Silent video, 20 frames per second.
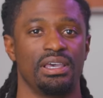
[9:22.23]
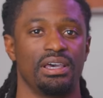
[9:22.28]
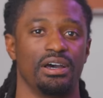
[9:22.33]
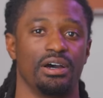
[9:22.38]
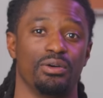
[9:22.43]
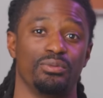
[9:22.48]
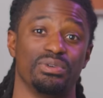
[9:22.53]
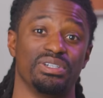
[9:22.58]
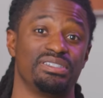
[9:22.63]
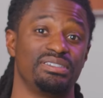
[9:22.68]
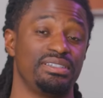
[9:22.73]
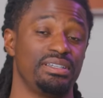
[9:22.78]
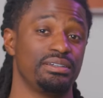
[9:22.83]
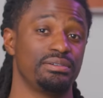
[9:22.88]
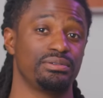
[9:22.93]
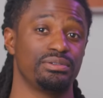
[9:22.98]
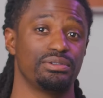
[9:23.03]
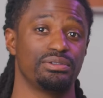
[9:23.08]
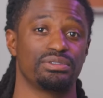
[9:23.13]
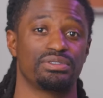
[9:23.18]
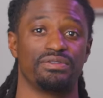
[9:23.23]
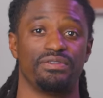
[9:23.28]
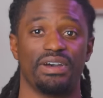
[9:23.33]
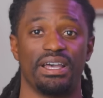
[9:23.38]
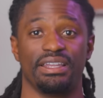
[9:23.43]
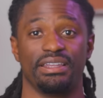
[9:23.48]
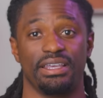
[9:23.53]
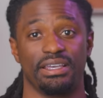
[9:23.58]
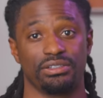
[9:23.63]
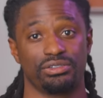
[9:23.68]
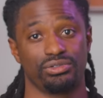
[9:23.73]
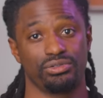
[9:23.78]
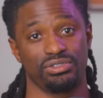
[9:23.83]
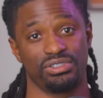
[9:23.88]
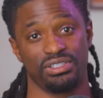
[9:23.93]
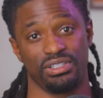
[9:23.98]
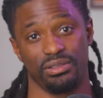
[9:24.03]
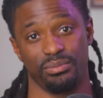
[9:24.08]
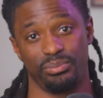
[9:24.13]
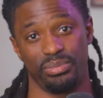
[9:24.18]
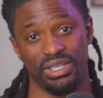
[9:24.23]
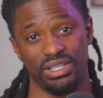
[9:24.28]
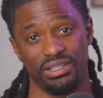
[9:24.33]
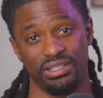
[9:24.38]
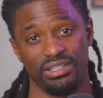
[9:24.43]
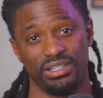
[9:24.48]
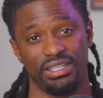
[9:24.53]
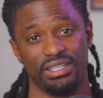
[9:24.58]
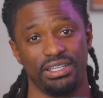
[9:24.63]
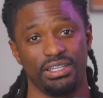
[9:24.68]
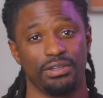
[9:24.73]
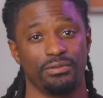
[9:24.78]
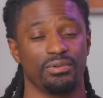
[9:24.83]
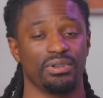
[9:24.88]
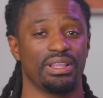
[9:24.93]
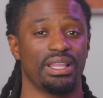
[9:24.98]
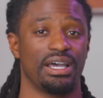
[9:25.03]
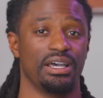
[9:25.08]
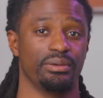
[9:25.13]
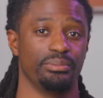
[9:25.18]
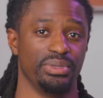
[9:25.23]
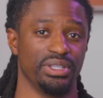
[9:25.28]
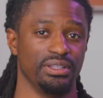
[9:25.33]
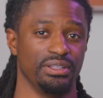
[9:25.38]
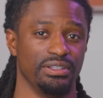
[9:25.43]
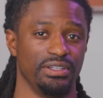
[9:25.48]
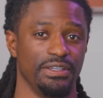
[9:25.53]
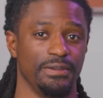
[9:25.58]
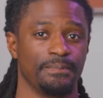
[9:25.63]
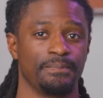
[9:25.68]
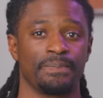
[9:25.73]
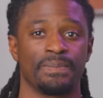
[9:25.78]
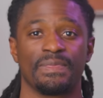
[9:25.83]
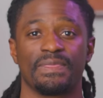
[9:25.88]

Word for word: which signals financial stability and reliability.